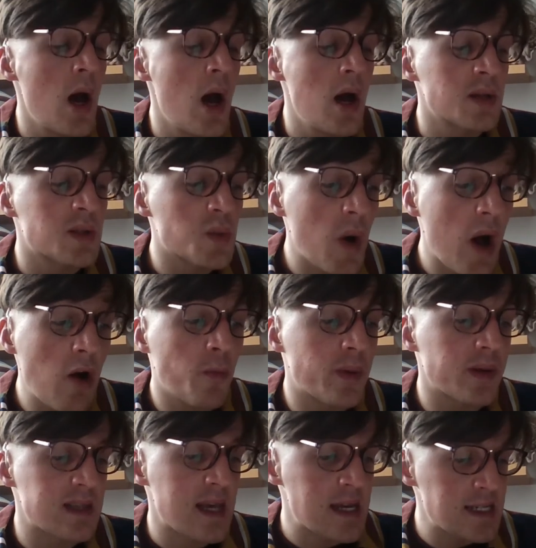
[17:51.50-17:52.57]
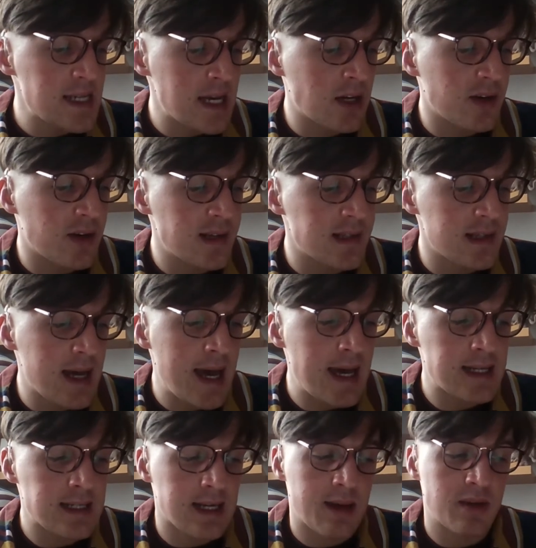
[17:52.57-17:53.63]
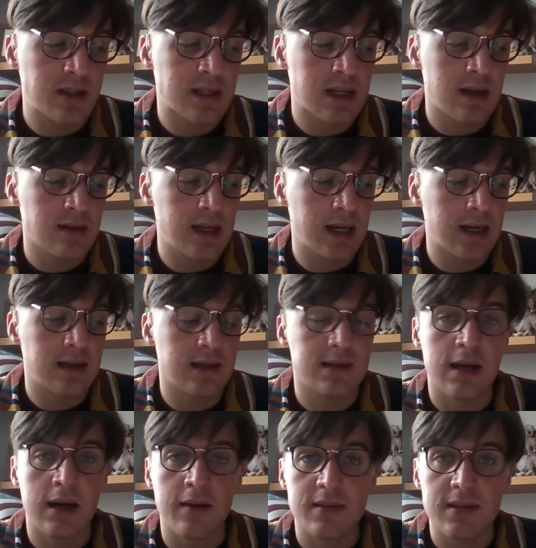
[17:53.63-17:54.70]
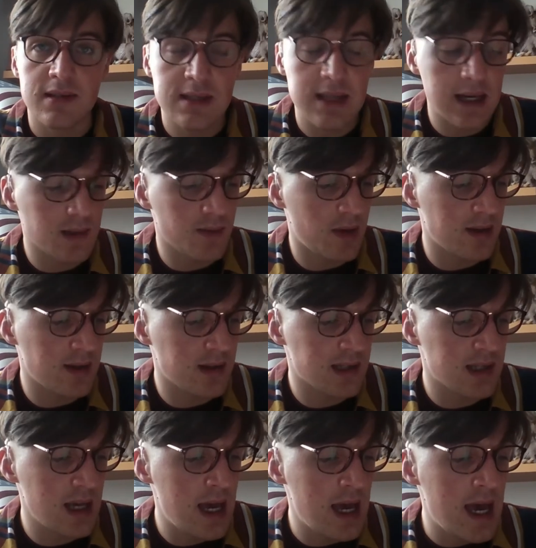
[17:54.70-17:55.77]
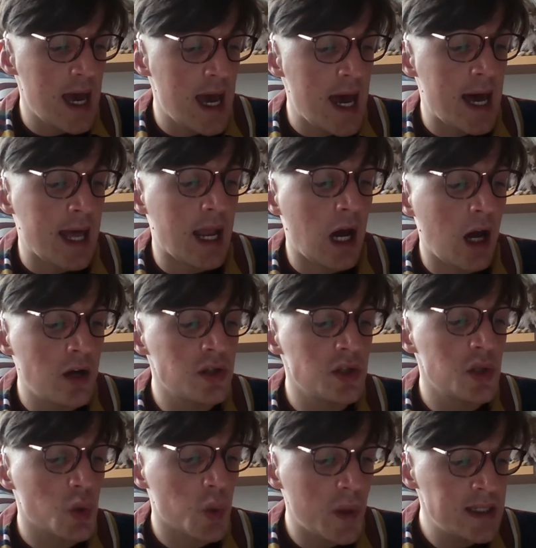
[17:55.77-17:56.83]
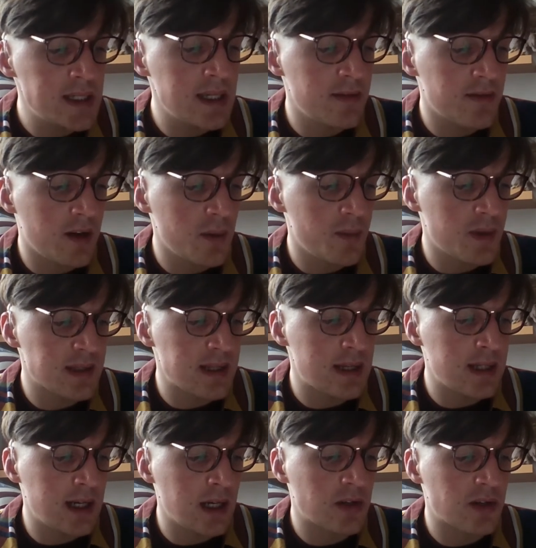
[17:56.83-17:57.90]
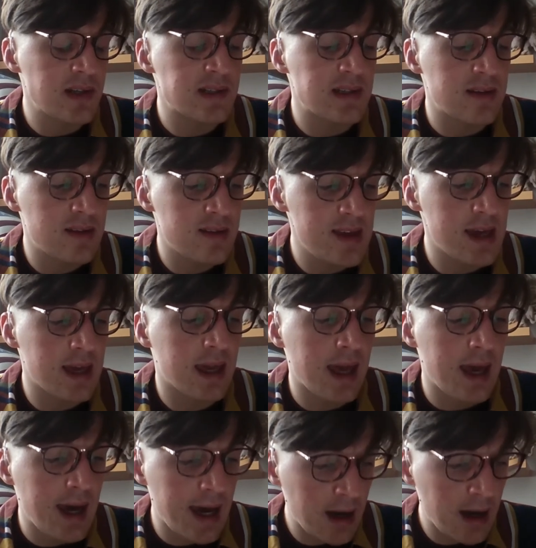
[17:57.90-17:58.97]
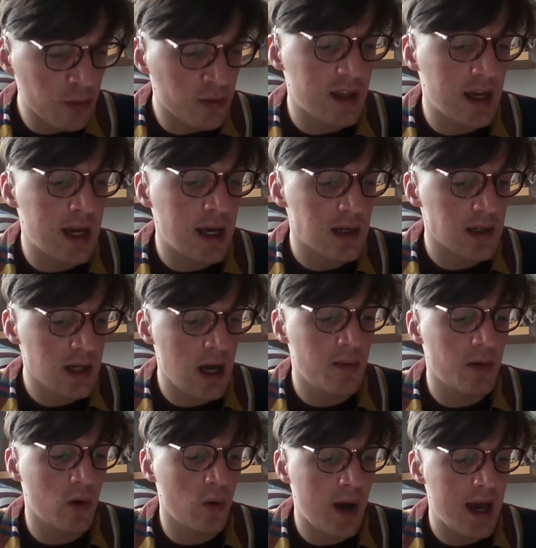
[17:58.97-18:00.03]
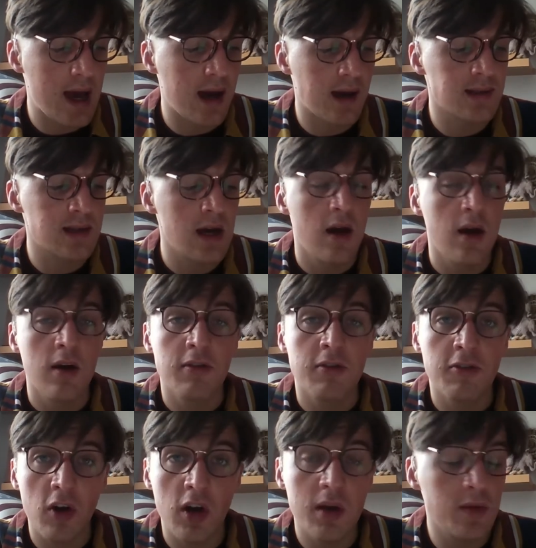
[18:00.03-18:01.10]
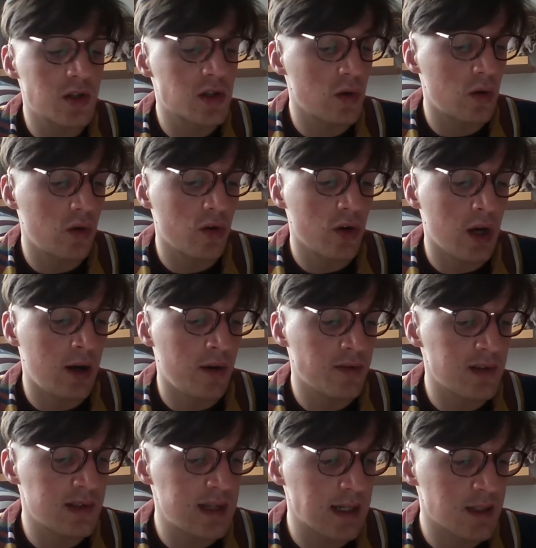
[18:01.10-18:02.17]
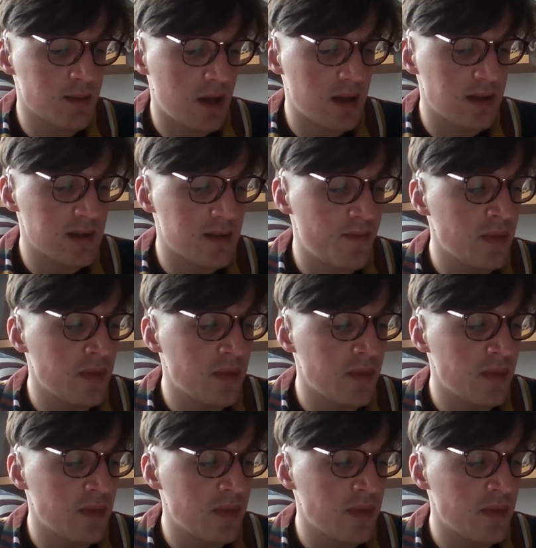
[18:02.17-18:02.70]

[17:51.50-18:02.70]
12% increase in hair diameter thickness after six months, and 125% increase in thick, healthy terminal hairs fully matured after six months.